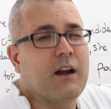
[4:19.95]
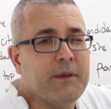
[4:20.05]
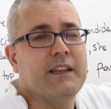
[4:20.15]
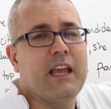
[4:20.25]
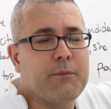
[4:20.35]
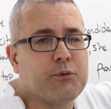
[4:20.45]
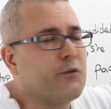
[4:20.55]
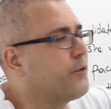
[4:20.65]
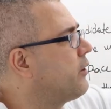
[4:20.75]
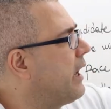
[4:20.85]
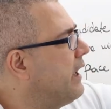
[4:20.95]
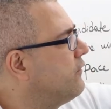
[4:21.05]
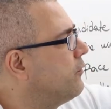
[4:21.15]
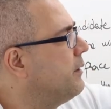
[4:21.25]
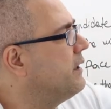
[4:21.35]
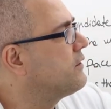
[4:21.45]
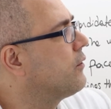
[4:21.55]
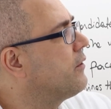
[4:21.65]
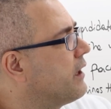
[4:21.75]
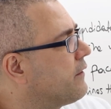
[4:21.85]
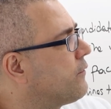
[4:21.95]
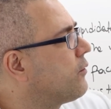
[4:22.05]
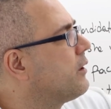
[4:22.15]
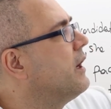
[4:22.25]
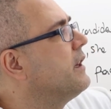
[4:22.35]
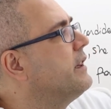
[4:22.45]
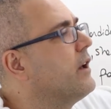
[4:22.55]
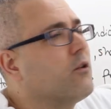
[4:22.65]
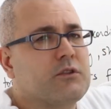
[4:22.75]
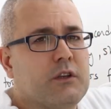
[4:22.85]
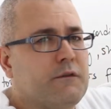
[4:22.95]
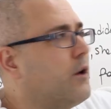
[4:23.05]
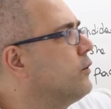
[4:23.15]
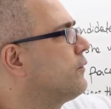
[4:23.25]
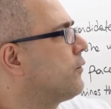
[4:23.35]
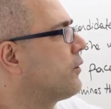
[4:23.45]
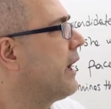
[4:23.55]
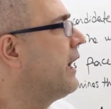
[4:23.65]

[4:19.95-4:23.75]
I mean, they prefer A to B, so therefore they also vote for